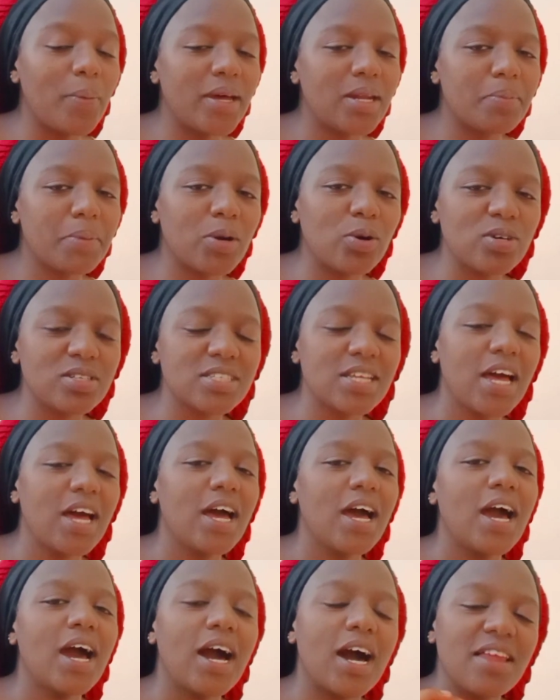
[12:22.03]
Because
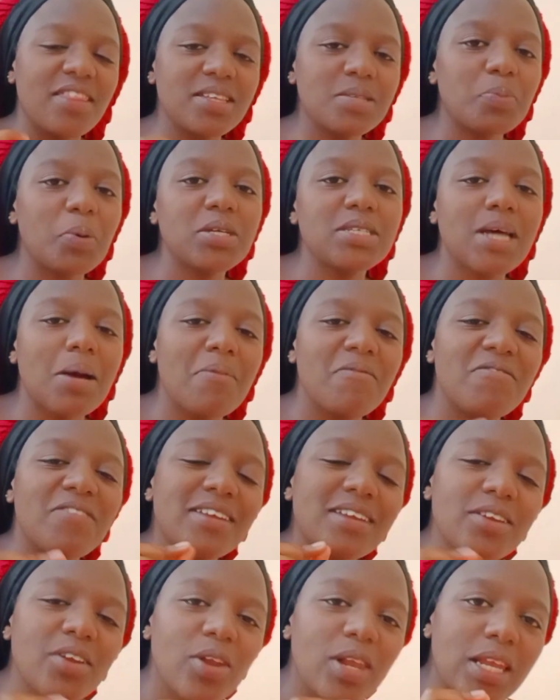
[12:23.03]
at this point I'm
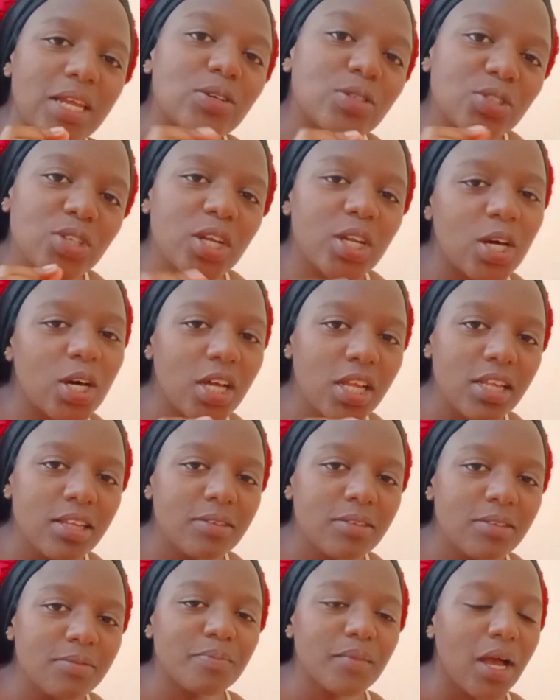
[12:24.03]
very delusional
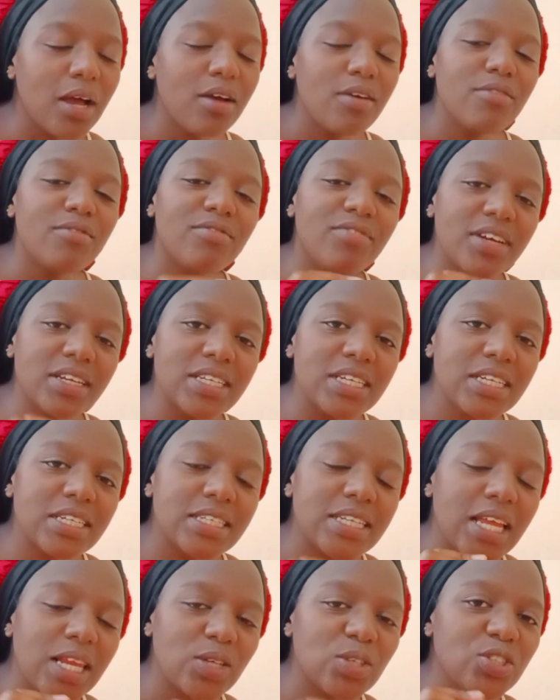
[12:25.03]

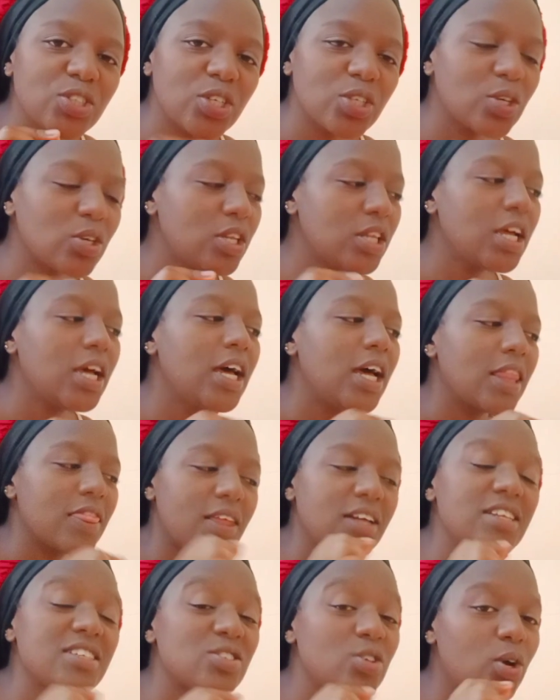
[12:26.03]

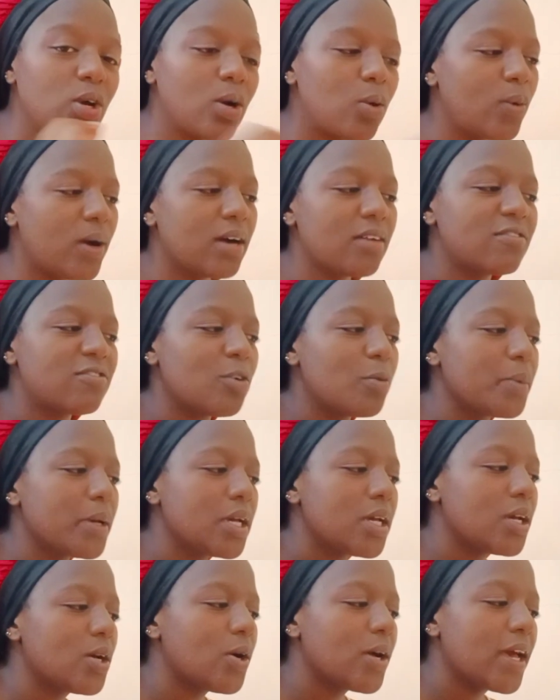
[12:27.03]
that it's gonna work for
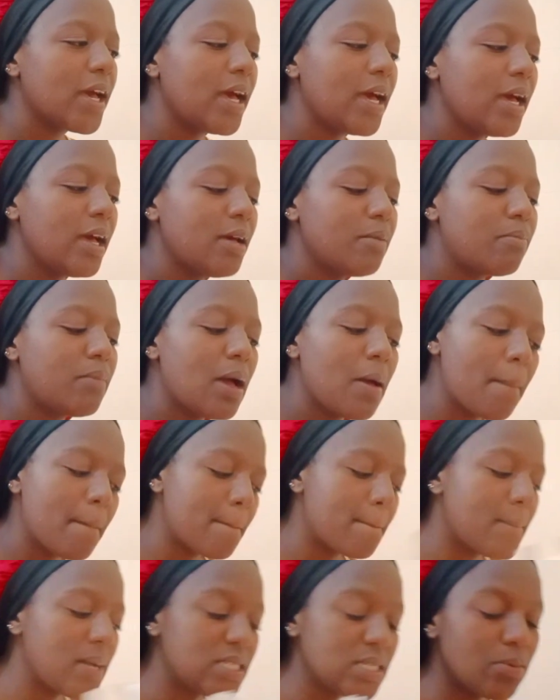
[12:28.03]
me. Okay,
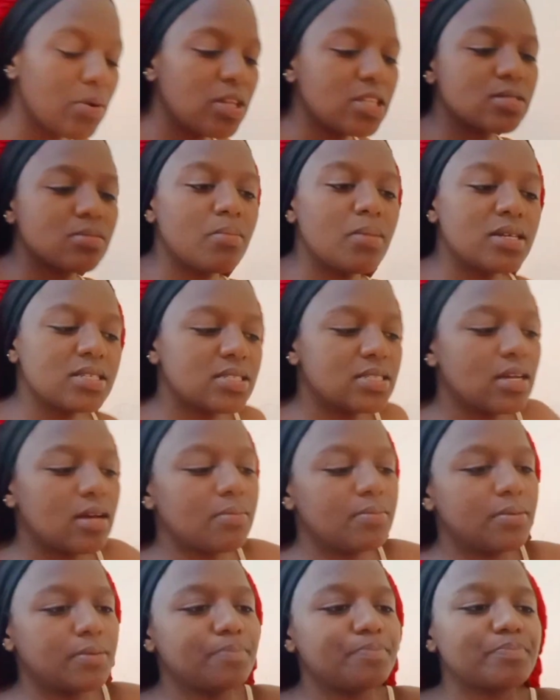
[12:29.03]
my table is messed
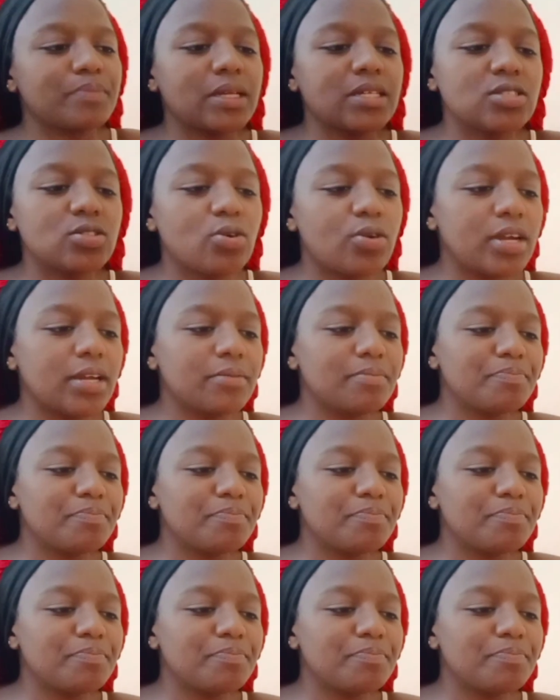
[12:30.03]
up. Sorry.